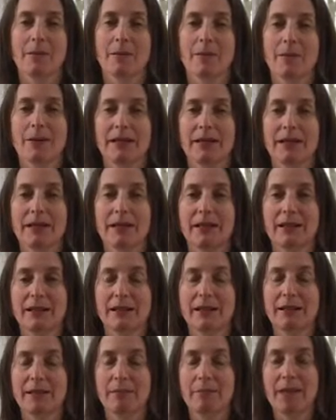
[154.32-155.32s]
But
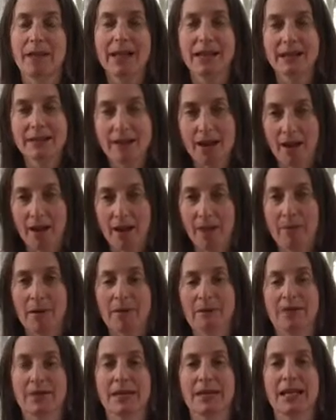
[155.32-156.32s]
making time
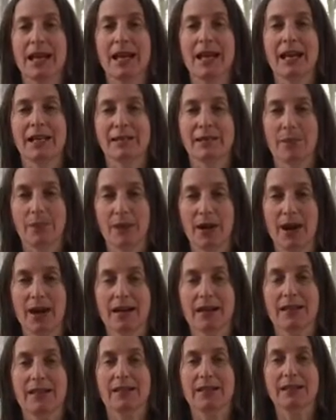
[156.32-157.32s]
every day as a
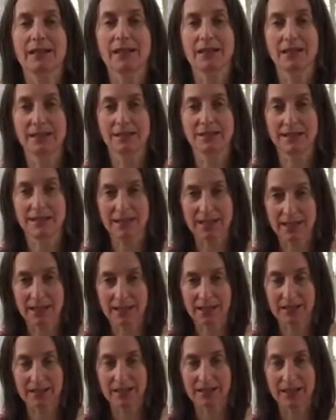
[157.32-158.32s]
practice to sit,